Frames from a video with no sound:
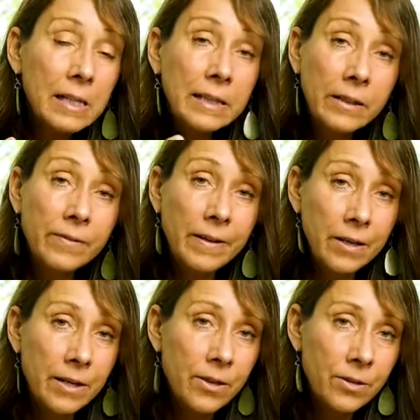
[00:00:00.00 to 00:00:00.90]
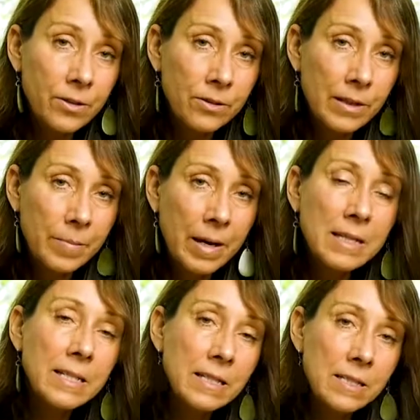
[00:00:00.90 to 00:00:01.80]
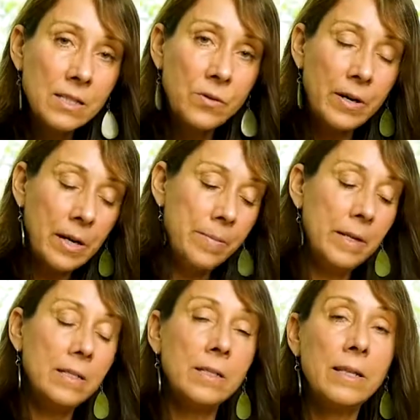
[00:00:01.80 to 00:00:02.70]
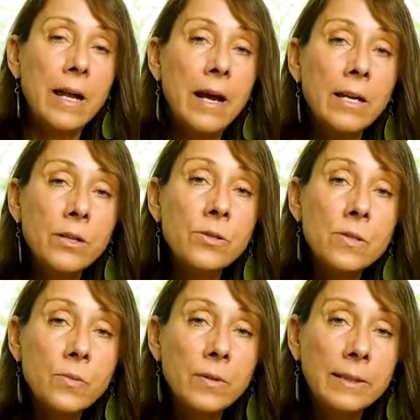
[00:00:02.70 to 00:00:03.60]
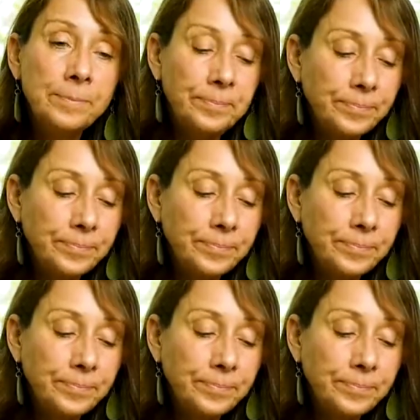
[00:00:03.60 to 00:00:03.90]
clean very thoroughly. My dentist recommended that I use one,